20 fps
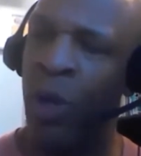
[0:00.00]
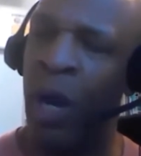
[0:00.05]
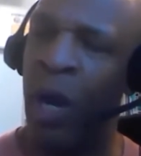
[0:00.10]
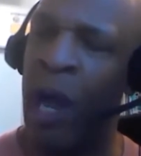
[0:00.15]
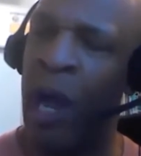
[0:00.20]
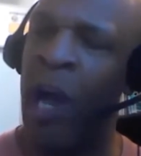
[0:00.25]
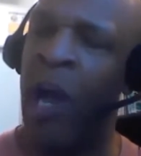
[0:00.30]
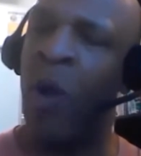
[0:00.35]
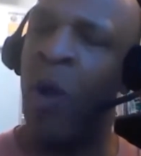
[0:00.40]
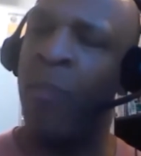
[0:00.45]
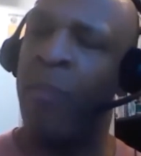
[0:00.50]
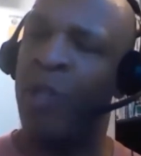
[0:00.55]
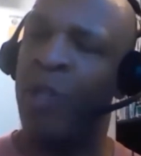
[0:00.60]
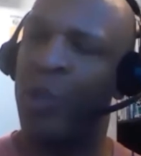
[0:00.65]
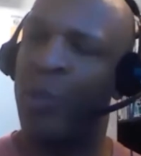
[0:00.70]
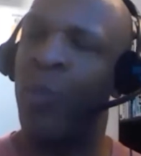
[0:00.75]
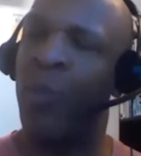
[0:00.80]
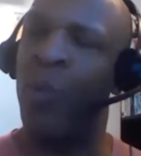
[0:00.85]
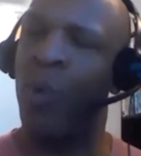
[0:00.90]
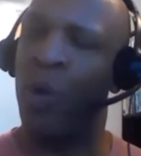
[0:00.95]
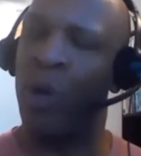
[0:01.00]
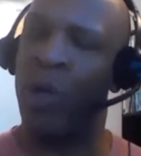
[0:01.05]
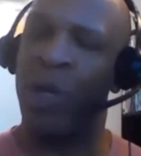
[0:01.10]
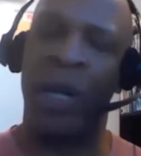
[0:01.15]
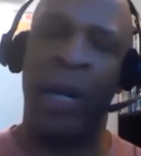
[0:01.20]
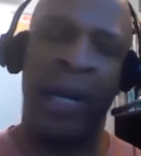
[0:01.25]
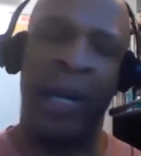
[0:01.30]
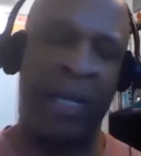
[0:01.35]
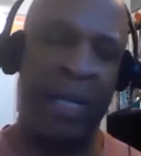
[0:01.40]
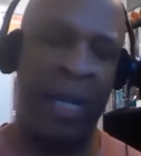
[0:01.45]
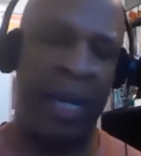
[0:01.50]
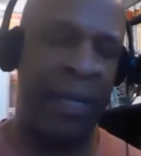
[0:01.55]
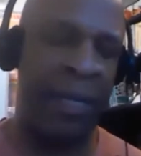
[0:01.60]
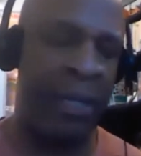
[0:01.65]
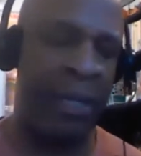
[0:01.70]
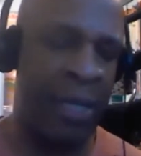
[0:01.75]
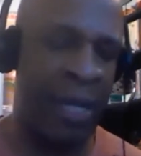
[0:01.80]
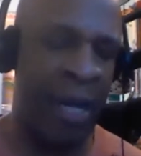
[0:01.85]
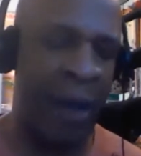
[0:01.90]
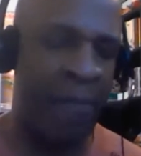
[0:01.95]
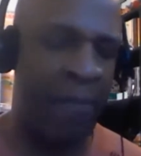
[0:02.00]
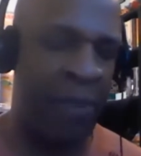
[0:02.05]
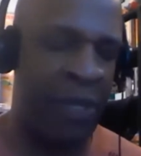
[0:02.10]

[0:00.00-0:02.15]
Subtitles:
how much more could I take this up?